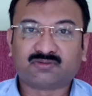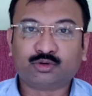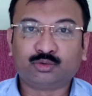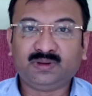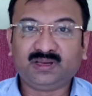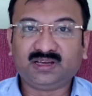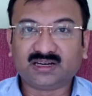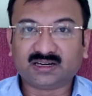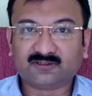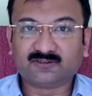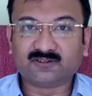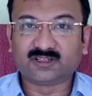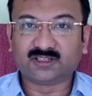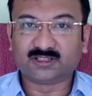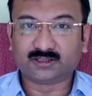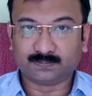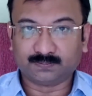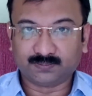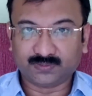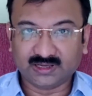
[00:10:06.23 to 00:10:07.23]
would be
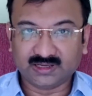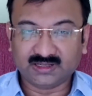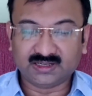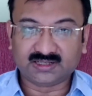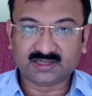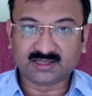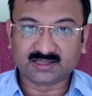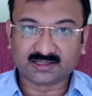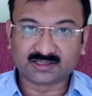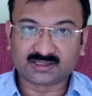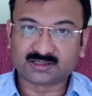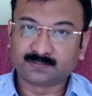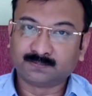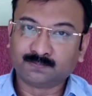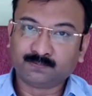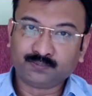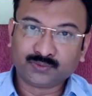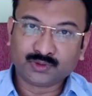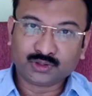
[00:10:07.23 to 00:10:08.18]
covered in details.